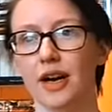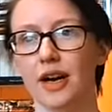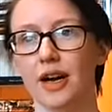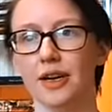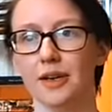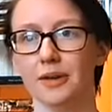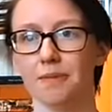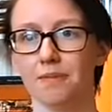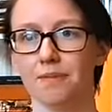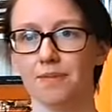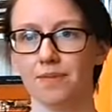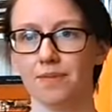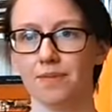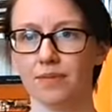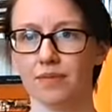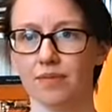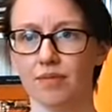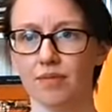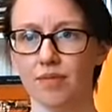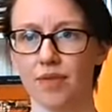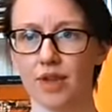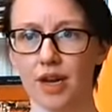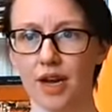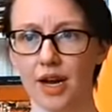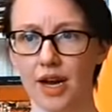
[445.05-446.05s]
Um,
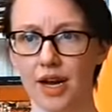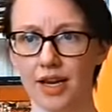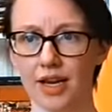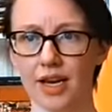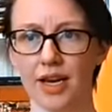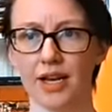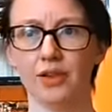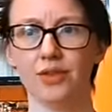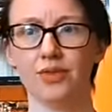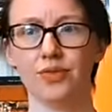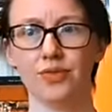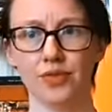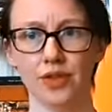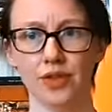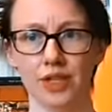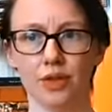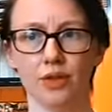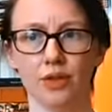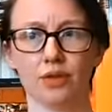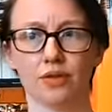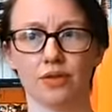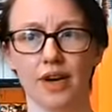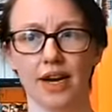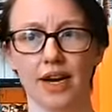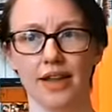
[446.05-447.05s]
I kind of
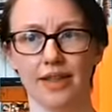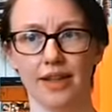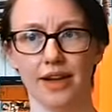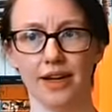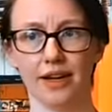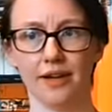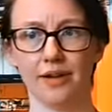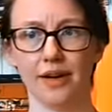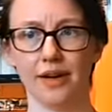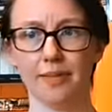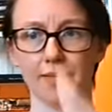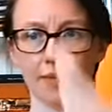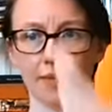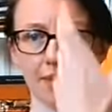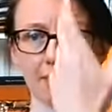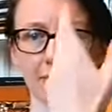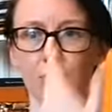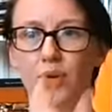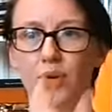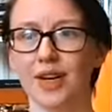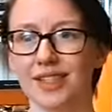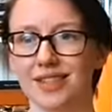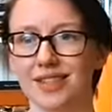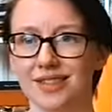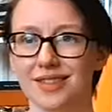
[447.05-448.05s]
feel all right there. I'm,
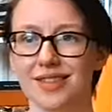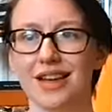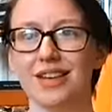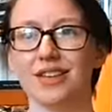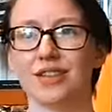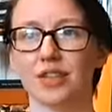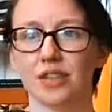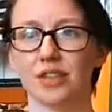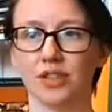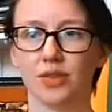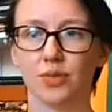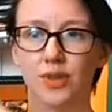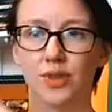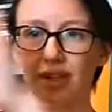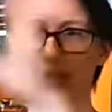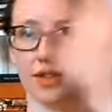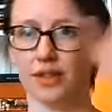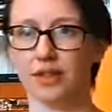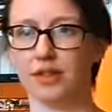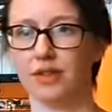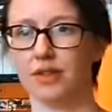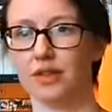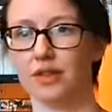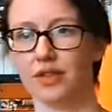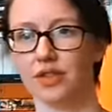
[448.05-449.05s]
I'm quite centered
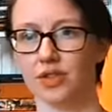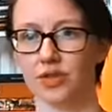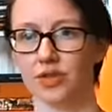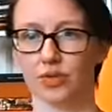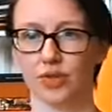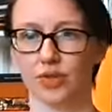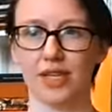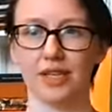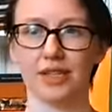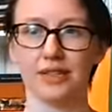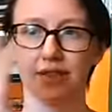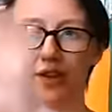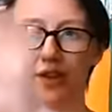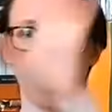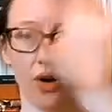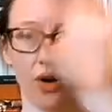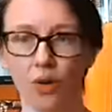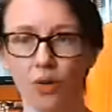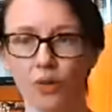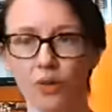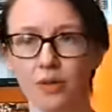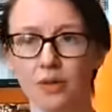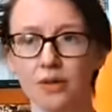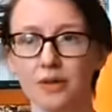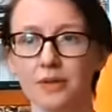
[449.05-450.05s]
within the screen as a
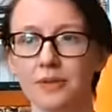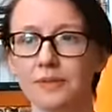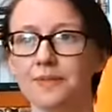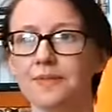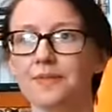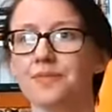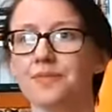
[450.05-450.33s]
whole.